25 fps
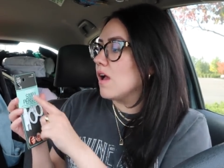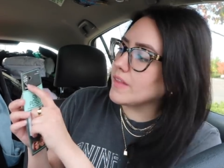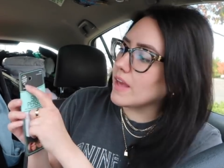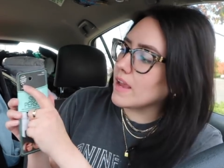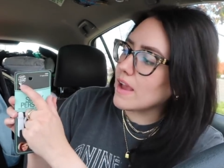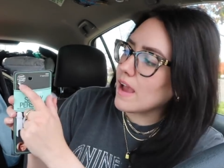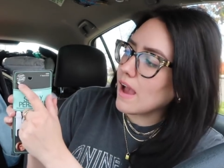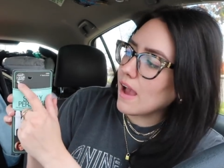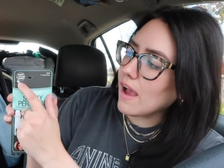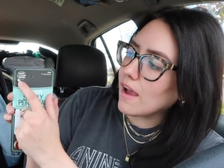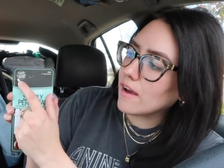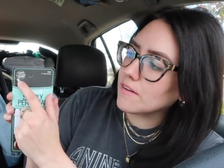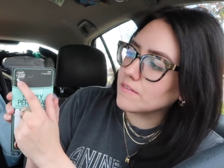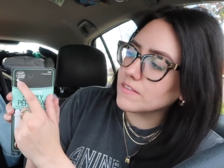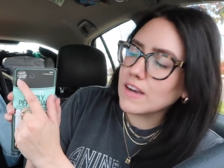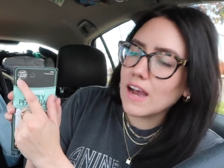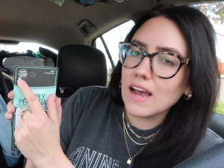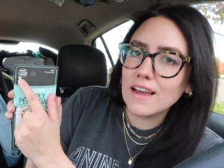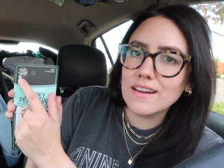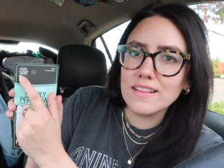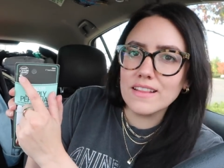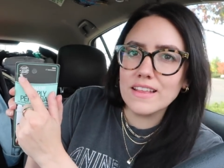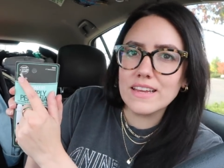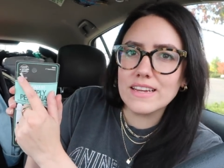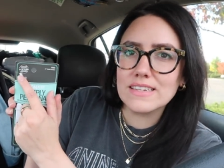They have
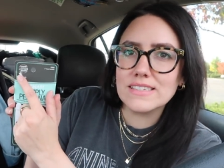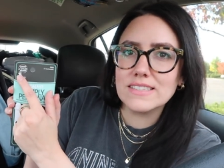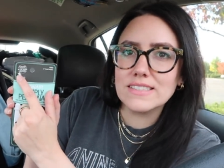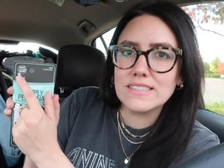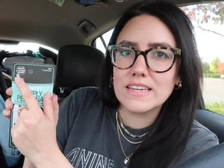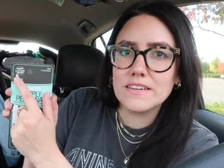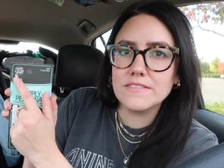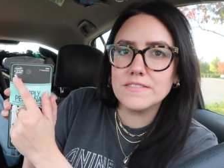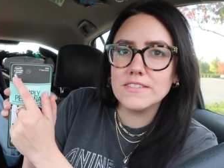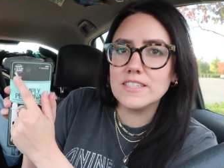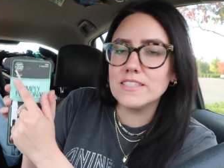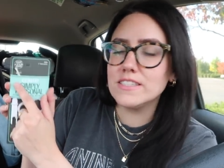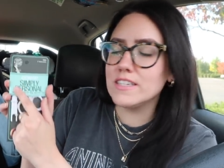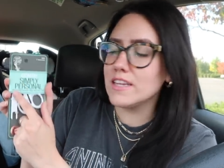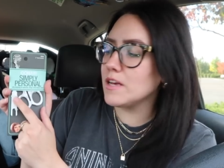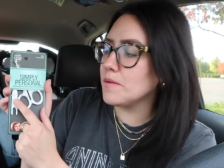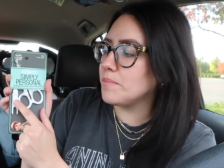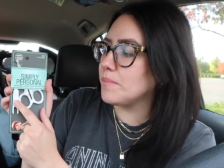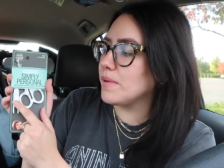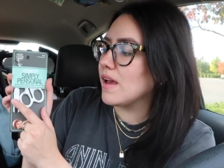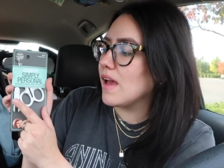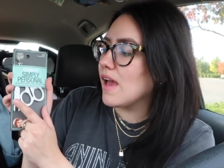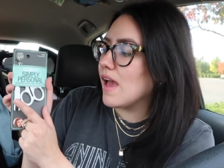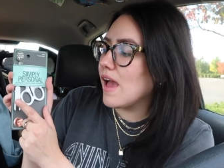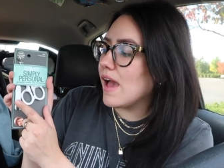kind of like a safety tip,
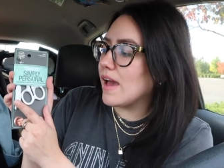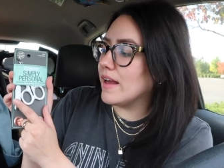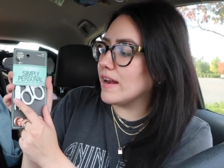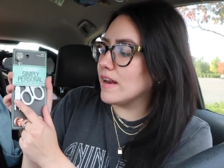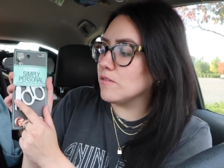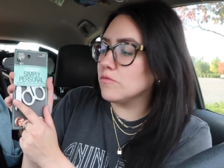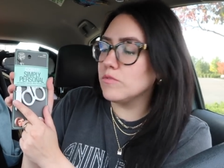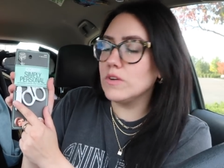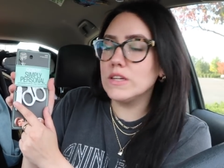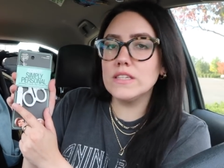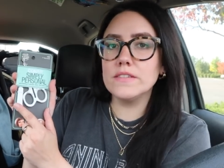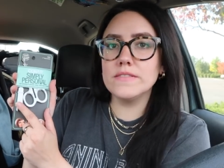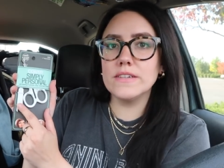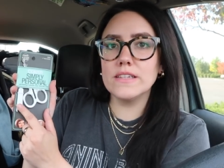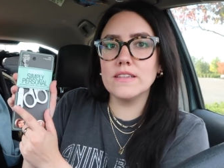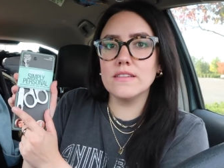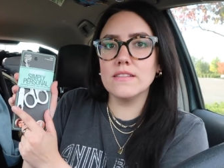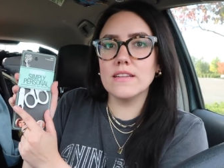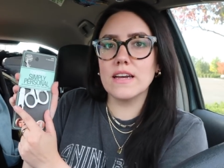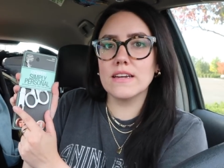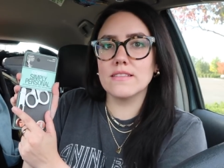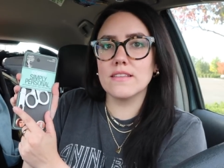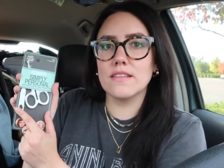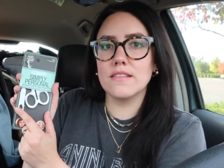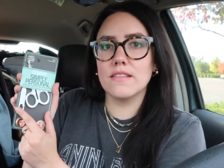and I really, really
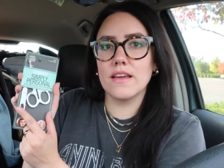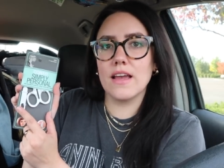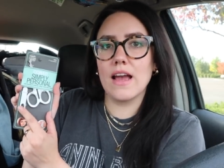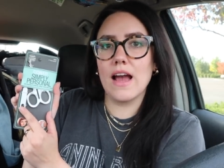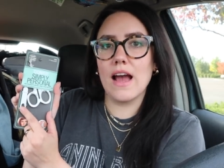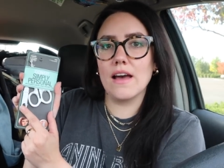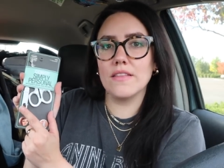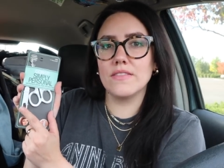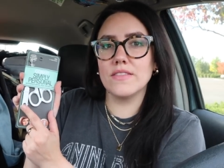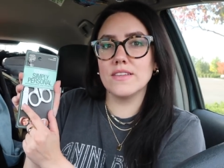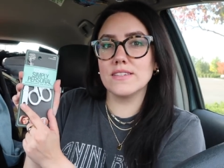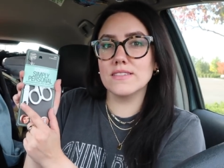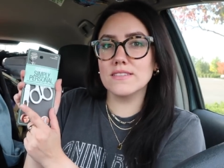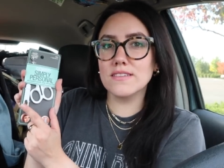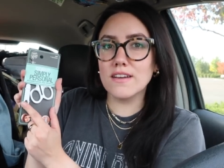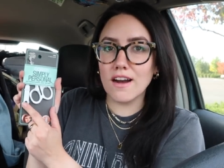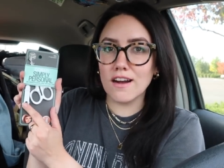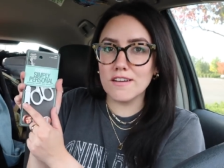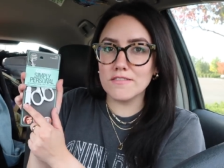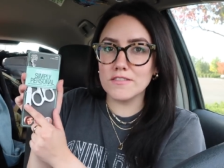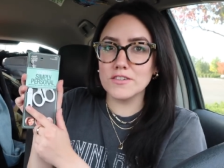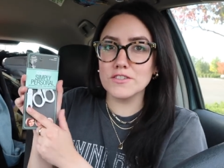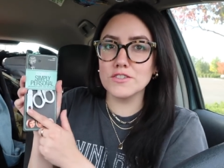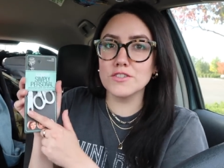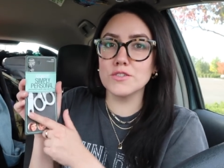like that they have this
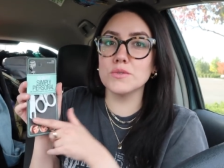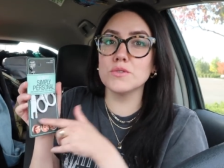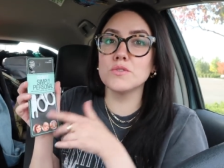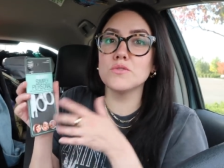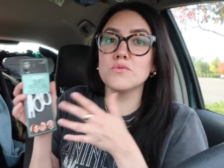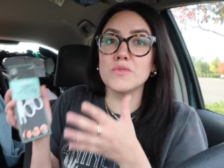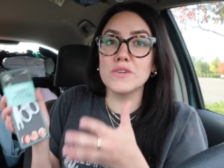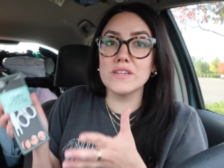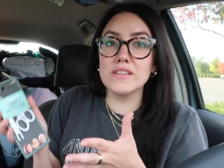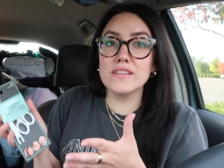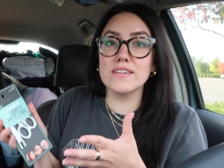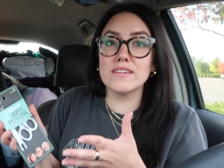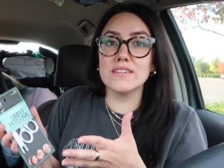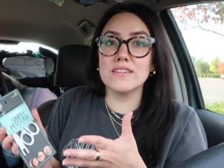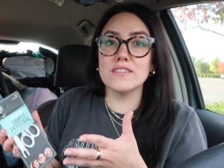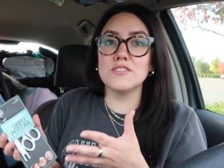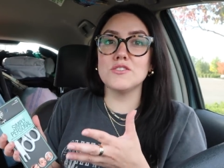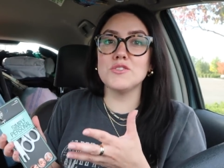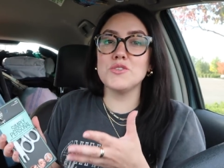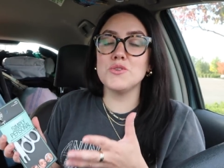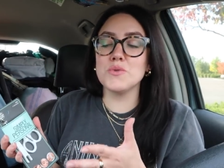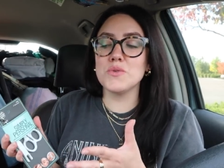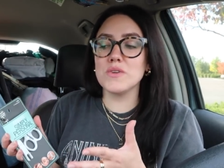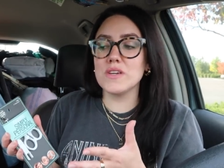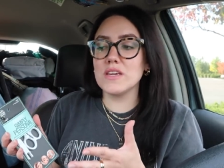cover. So it's really good
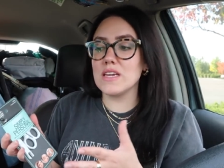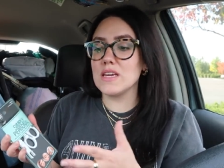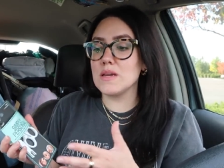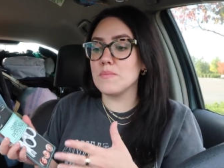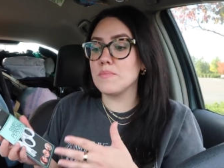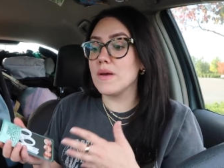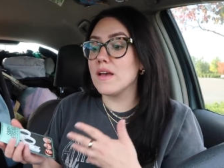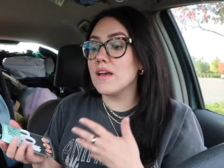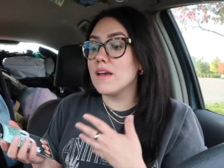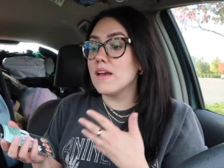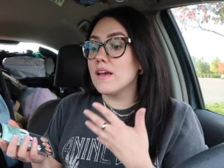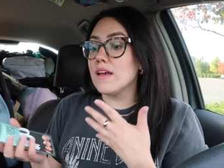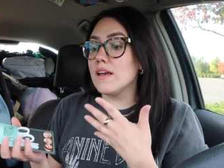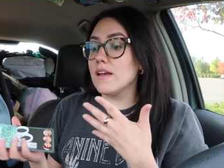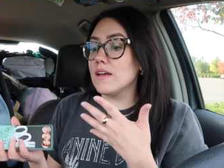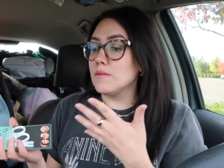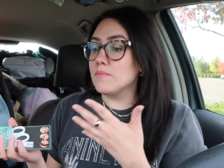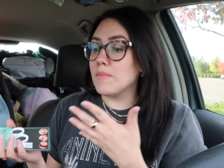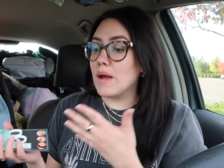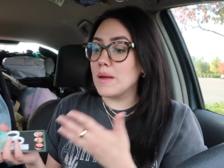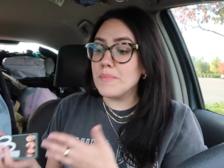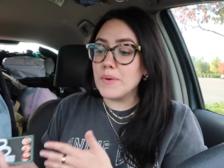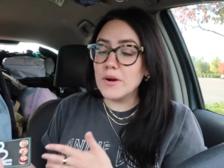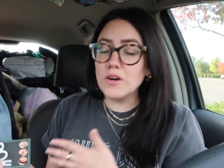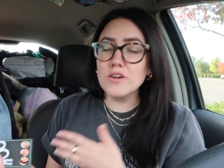to keep in
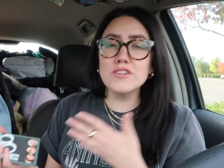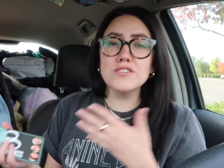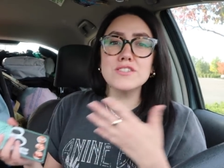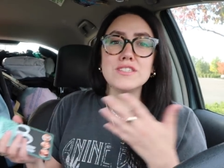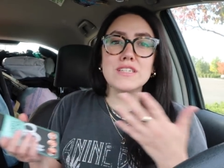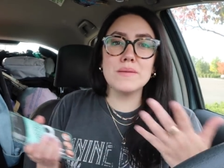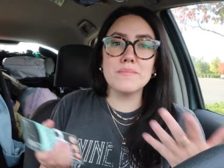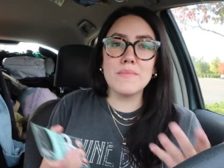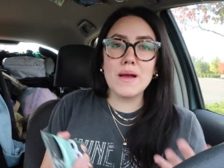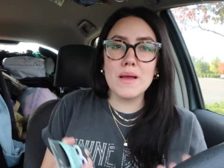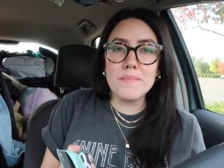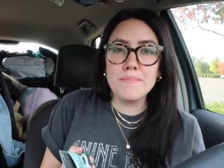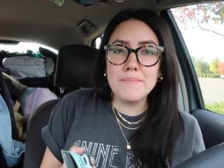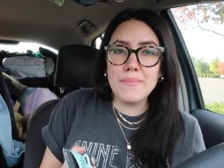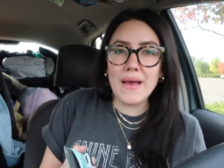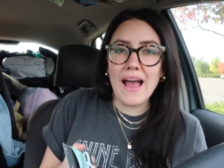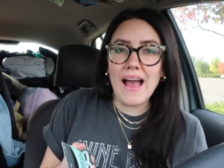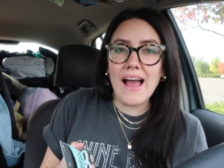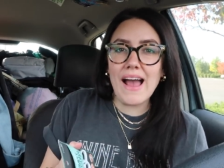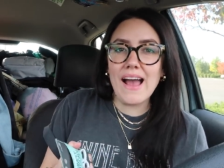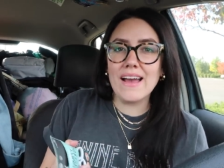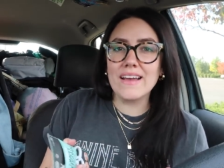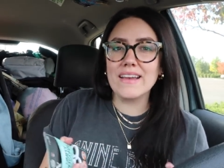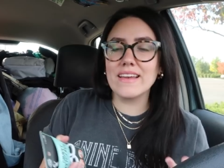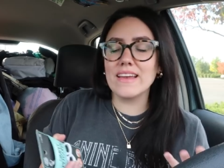my purse, in my
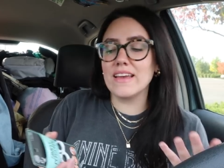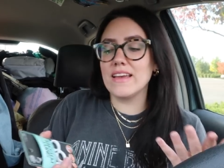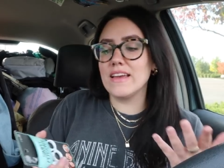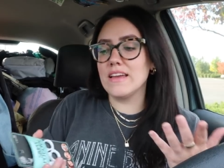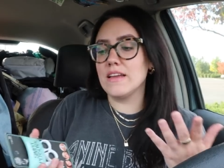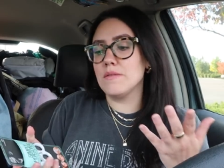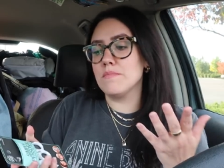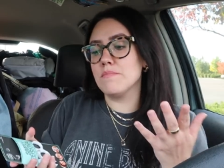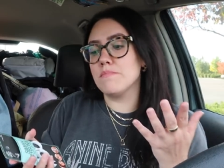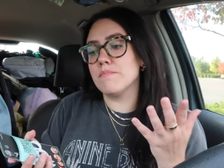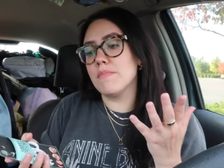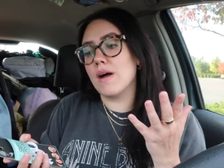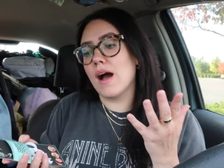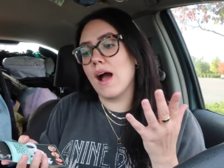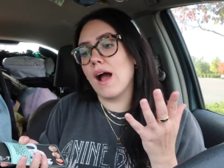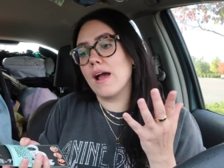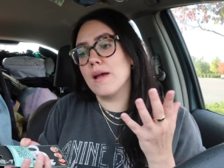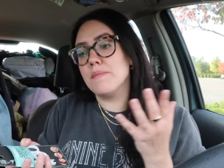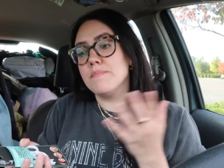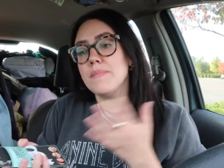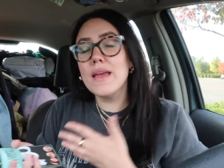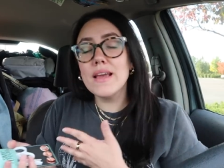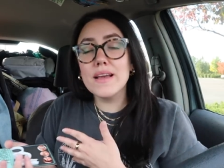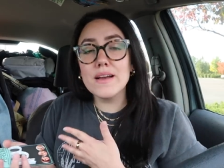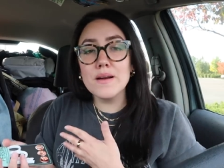bag, in my
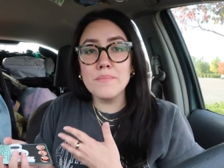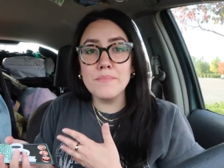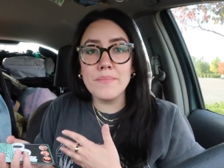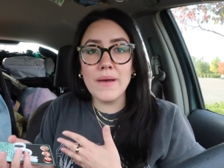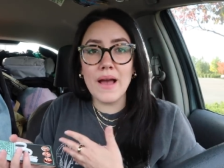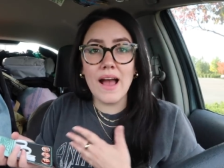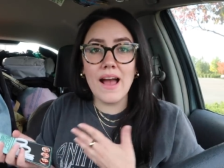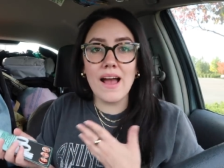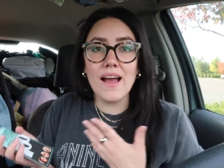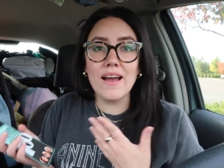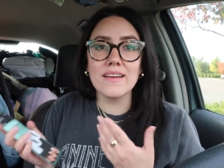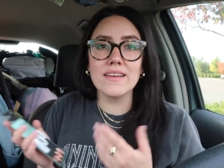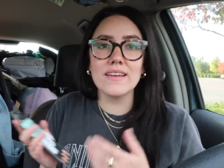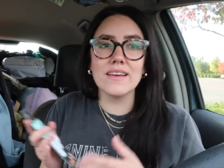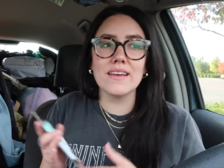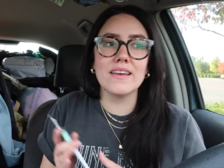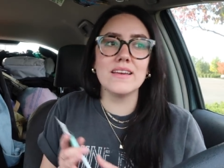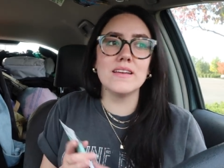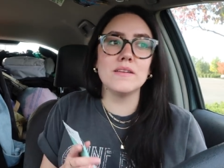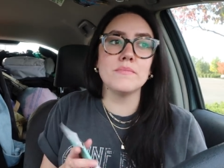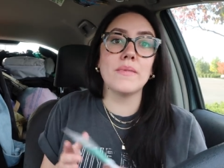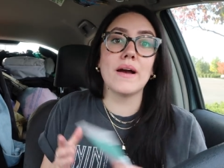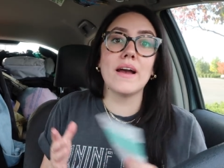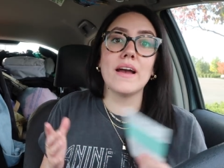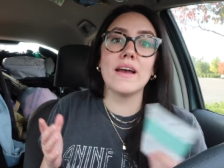makeup bag,
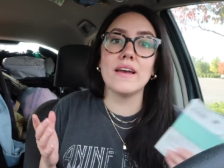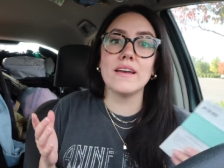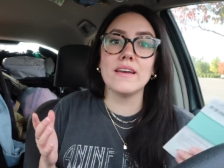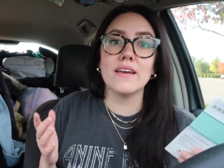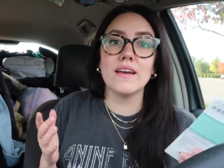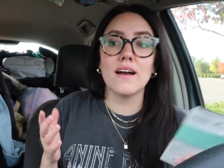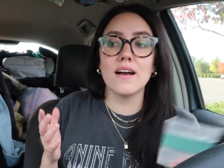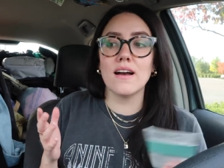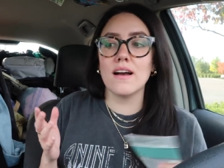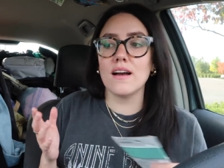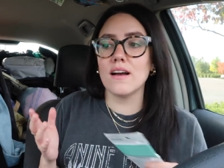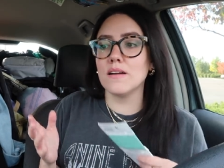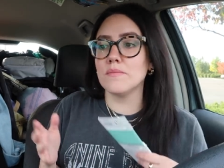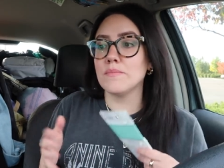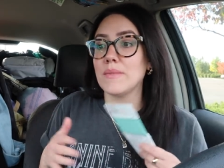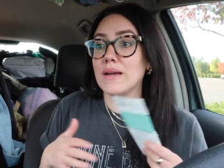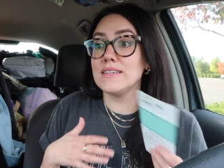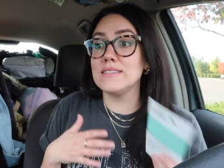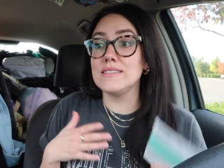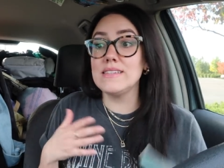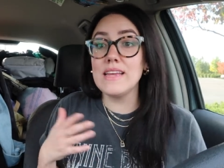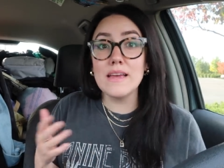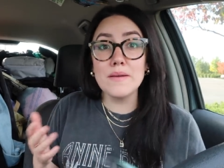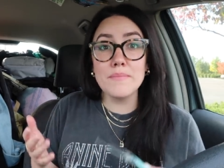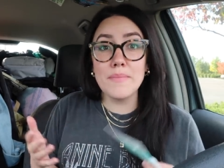in my my
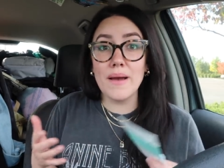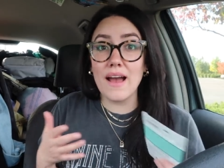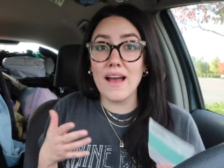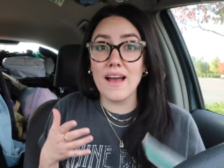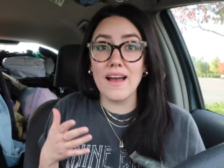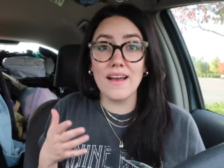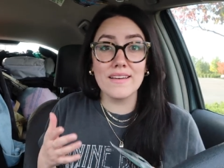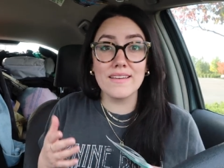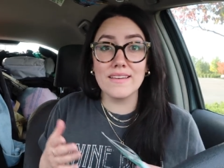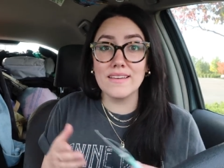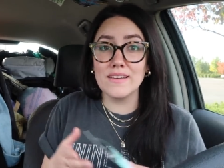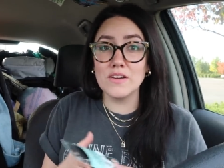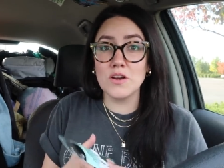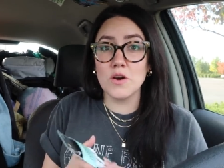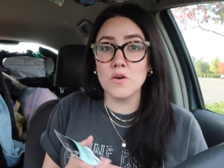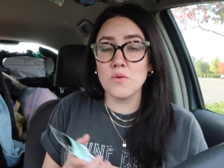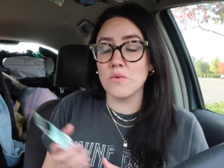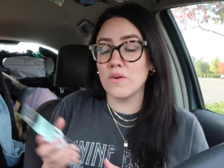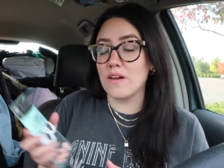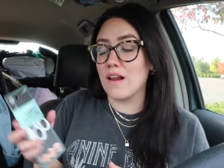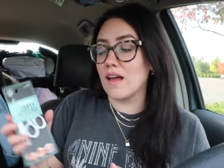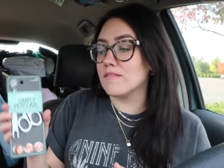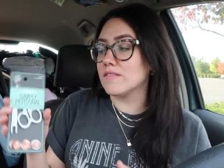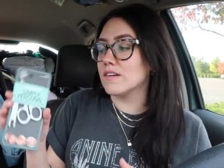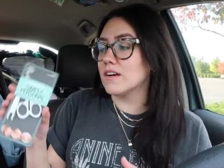day bag, you know,
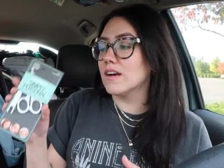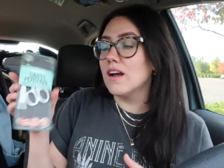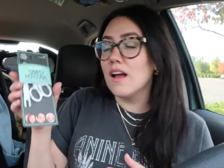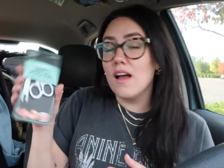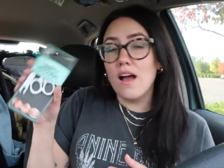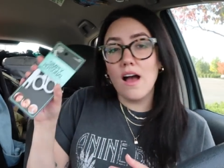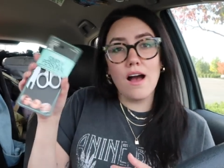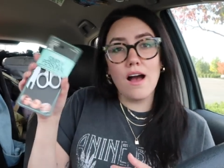whatever,